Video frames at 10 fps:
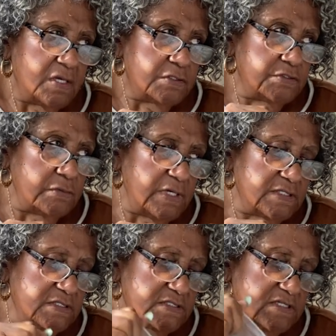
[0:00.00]

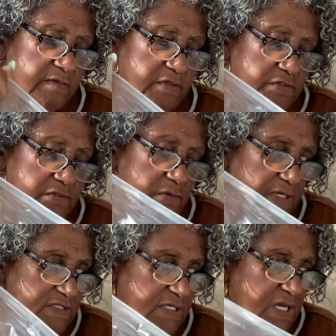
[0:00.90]
2X, and some of the
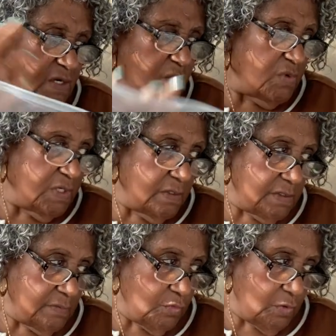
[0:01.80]
2X I can't wear
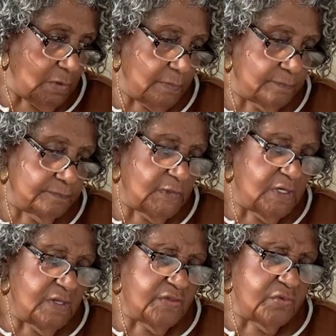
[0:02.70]
anymore.
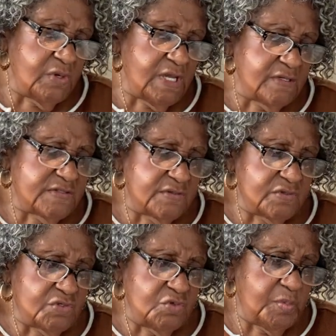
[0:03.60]
3X is
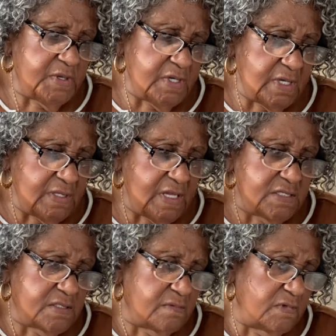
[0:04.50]
too big, or they
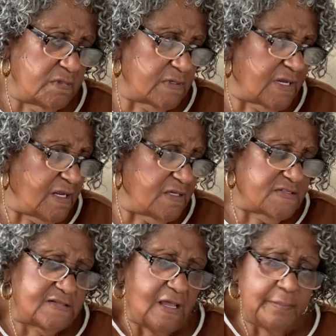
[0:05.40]
look kind of
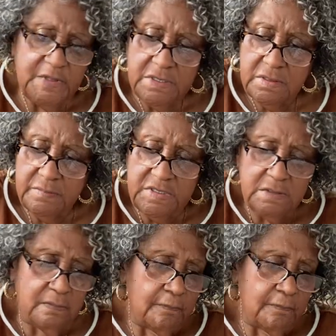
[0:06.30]
sloppy on me.